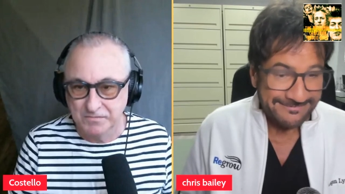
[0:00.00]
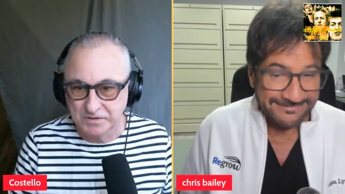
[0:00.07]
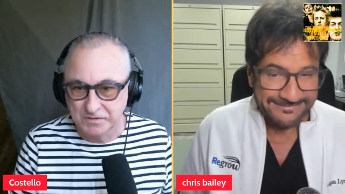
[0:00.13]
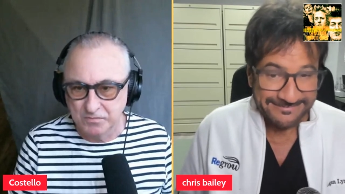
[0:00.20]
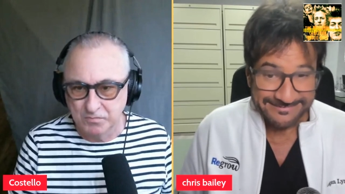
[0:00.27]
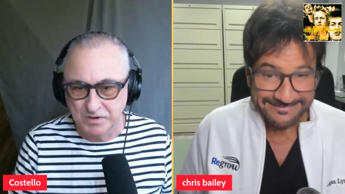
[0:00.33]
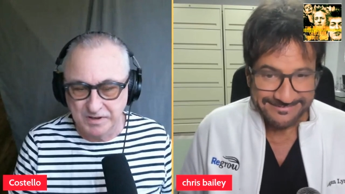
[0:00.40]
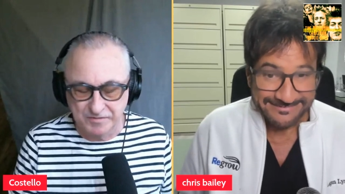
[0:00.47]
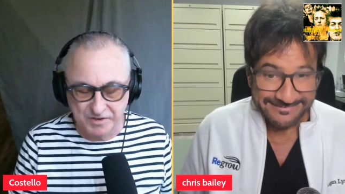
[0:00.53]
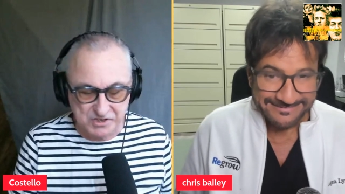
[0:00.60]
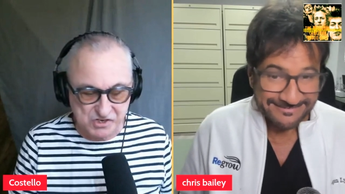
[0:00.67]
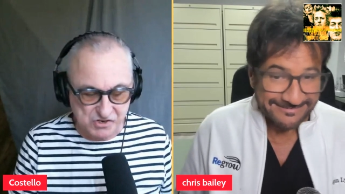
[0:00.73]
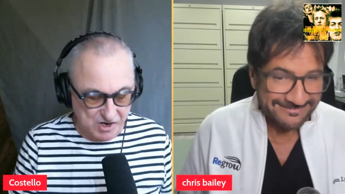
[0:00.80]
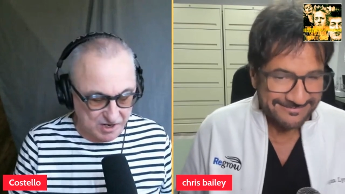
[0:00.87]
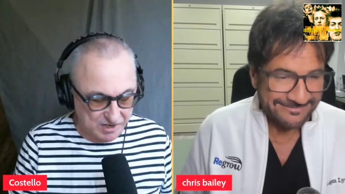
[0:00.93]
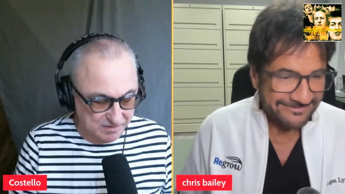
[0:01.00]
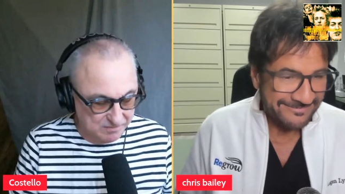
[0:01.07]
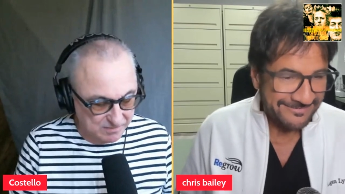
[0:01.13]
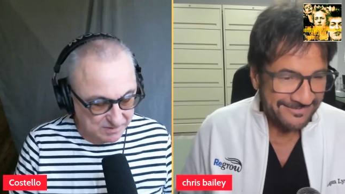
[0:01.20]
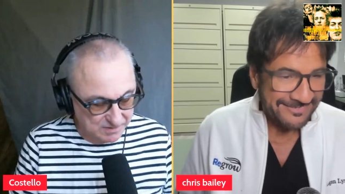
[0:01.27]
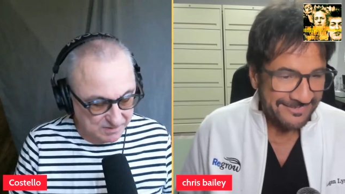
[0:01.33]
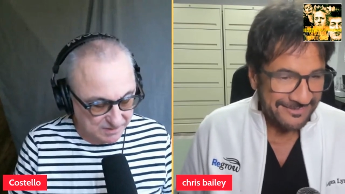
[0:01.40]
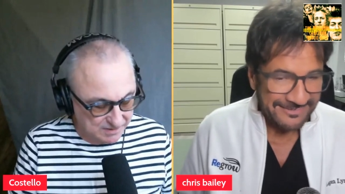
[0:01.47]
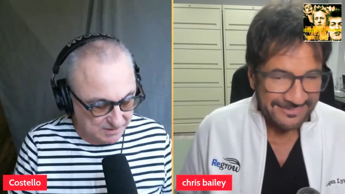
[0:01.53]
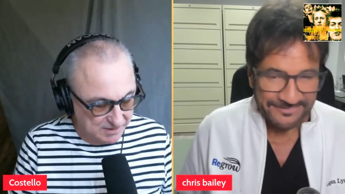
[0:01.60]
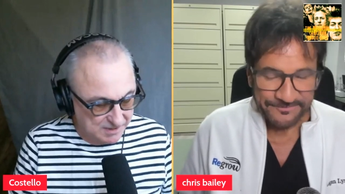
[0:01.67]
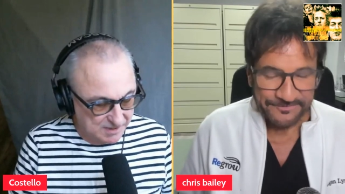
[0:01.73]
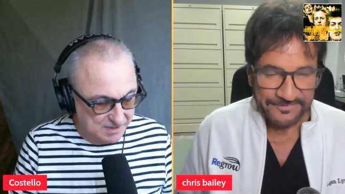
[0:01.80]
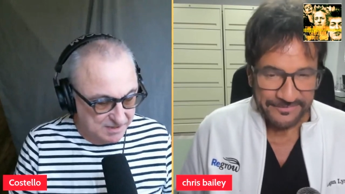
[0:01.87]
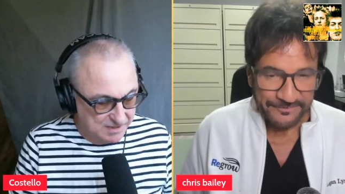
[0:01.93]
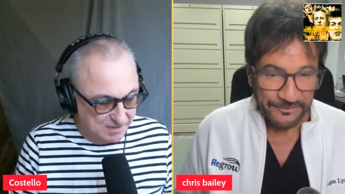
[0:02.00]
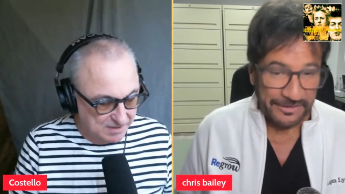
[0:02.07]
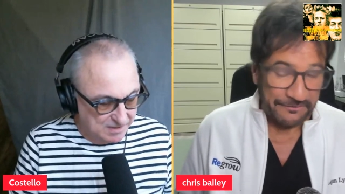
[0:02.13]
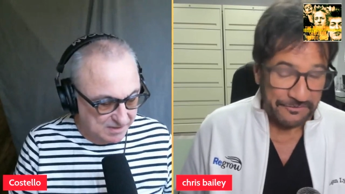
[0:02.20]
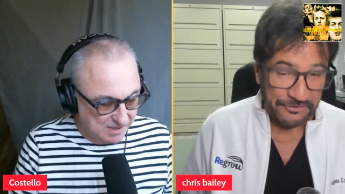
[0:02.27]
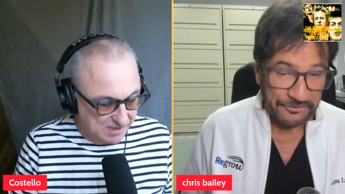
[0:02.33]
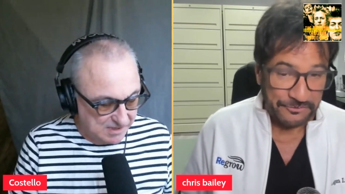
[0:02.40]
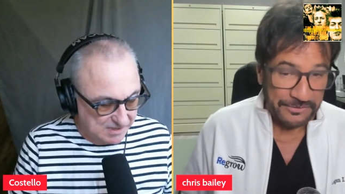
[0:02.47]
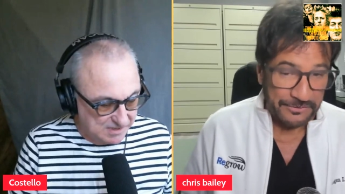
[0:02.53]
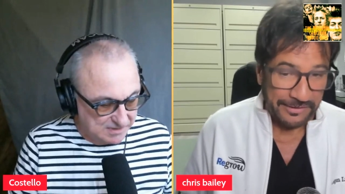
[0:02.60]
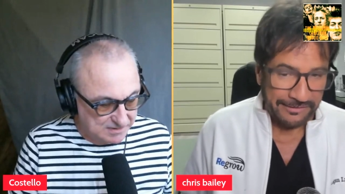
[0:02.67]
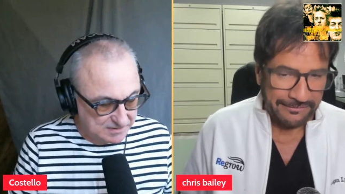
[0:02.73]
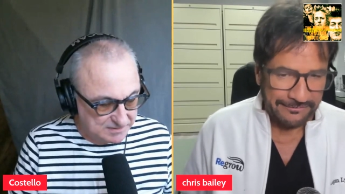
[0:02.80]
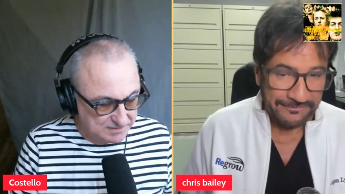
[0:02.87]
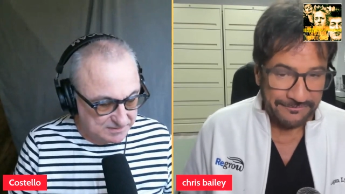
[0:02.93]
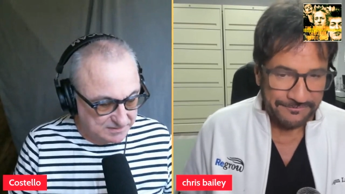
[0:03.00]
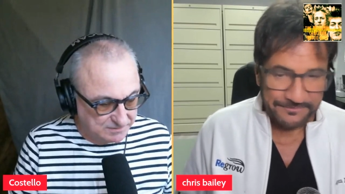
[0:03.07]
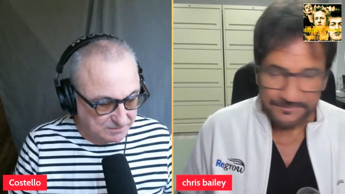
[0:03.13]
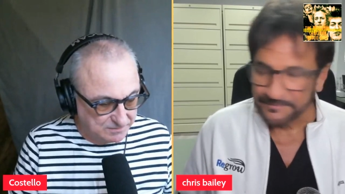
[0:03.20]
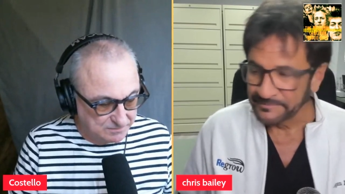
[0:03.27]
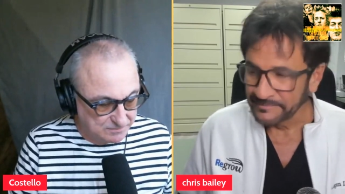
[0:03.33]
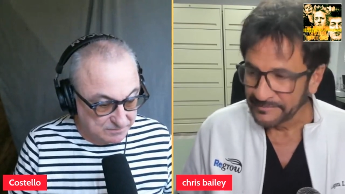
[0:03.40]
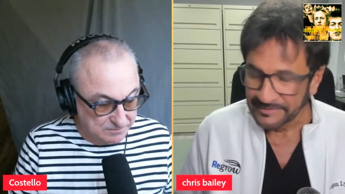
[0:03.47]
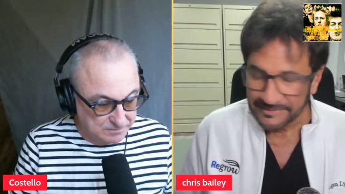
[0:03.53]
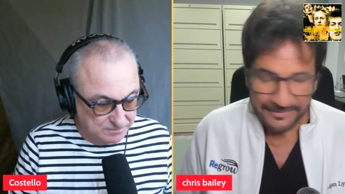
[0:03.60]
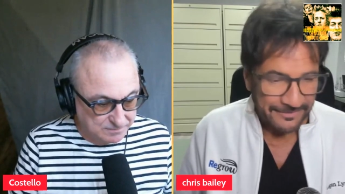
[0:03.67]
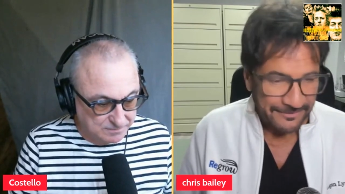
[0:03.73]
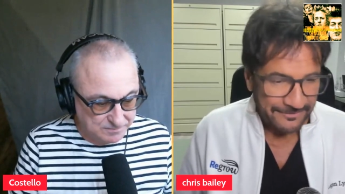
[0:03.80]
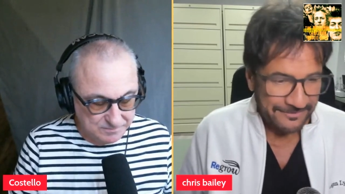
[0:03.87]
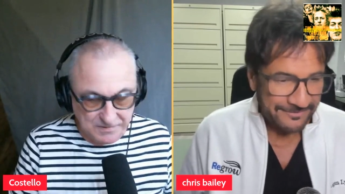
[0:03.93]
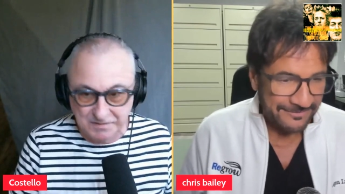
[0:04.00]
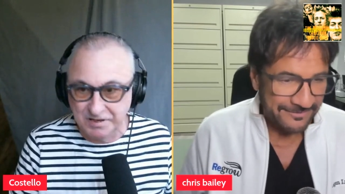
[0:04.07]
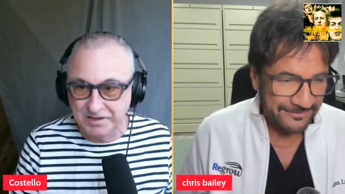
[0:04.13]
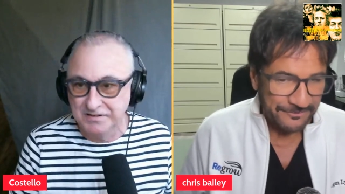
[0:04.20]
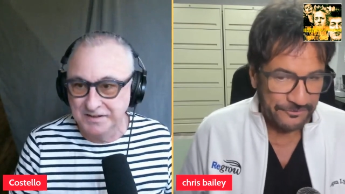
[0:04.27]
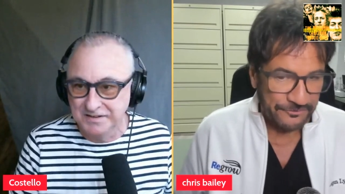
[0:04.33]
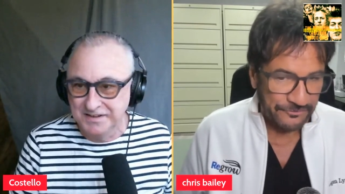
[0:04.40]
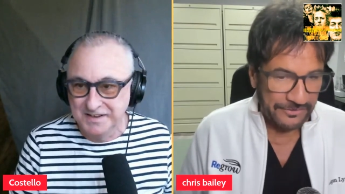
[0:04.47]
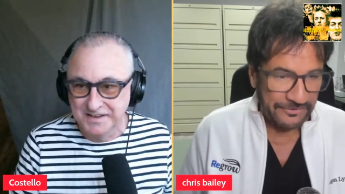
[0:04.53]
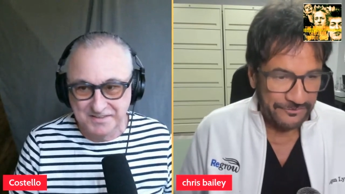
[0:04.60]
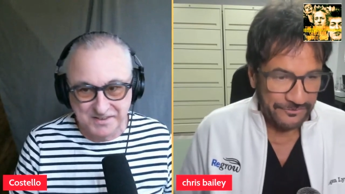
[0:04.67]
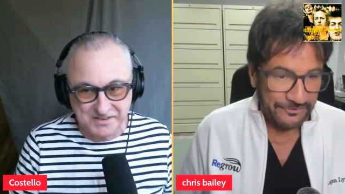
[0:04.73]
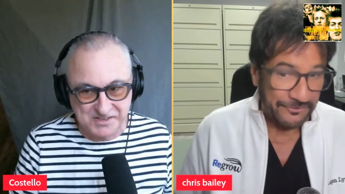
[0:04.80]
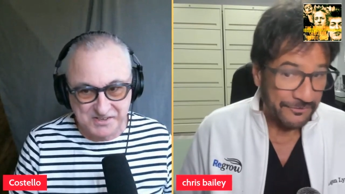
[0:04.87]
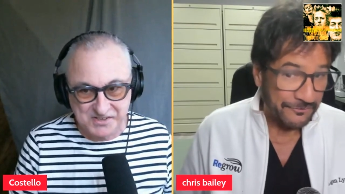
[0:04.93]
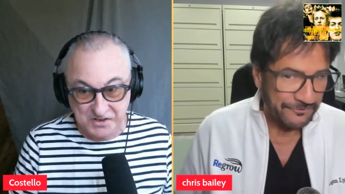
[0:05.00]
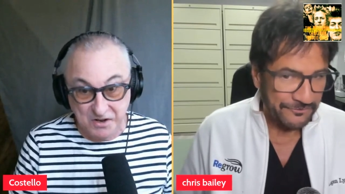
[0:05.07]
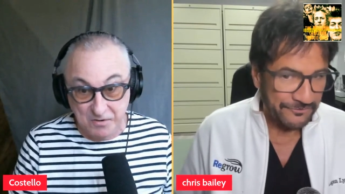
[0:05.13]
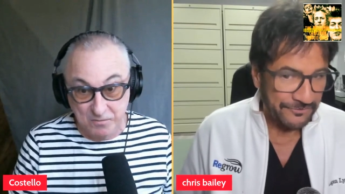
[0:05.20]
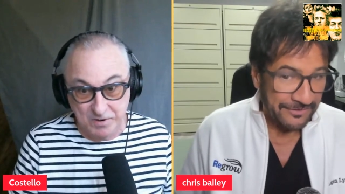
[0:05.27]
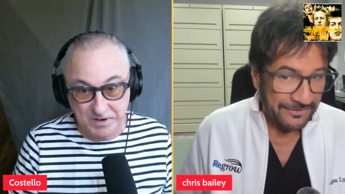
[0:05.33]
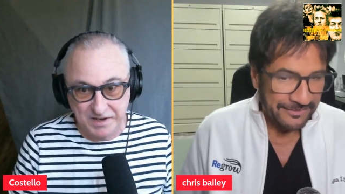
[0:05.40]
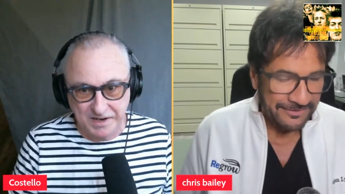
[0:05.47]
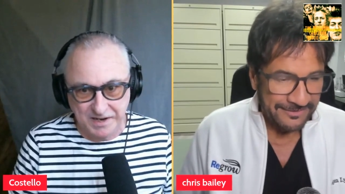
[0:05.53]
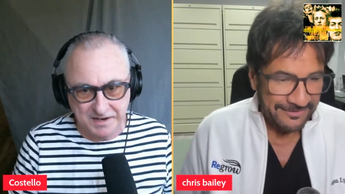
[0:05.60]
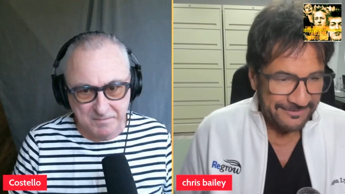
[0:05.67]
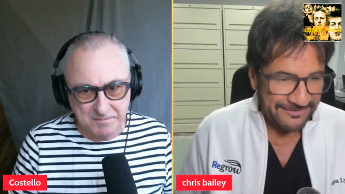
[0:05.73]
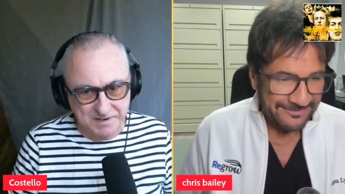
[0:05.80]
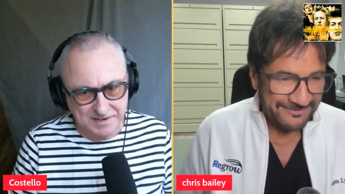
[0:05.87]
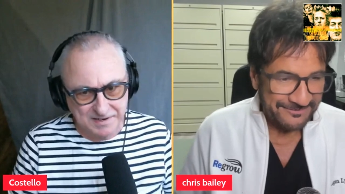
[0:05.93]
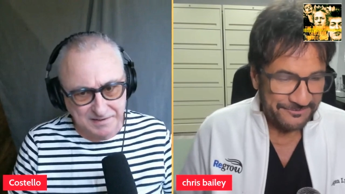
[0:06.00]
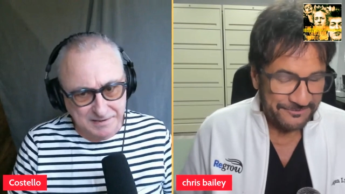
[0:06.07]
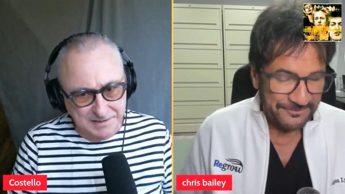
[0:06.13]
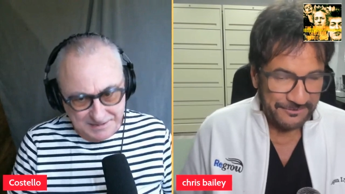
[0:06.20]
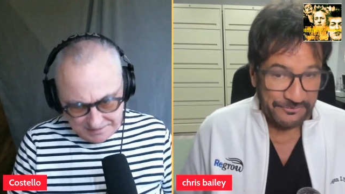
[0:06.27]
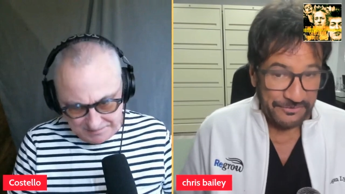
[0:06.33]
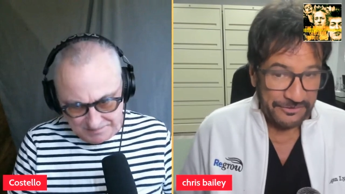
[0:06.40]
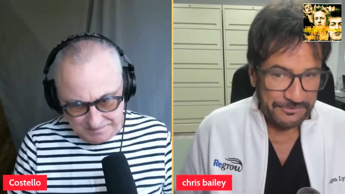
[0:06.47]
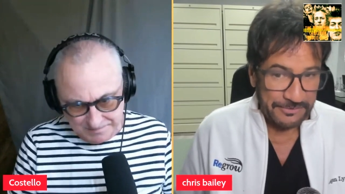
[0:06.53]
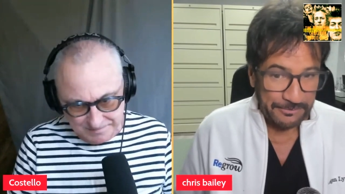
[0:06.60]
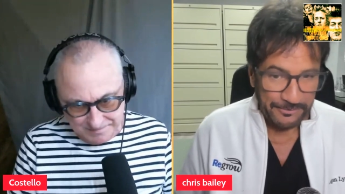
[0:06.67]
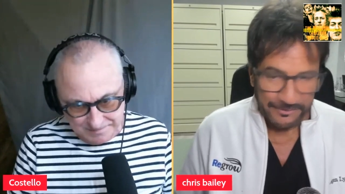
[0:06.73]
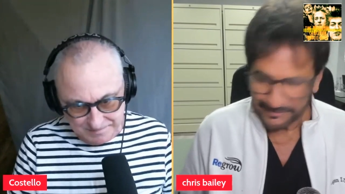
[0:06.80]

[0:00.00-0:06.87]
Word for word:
Speaker 1: we'll, we'll give it a try. We'll. Uh,
Speaker 2: We're having a three way. Mm-hmm.
Speaker 1: Mm-hmm. this is not what I had in mind.
Speaker 2: French people.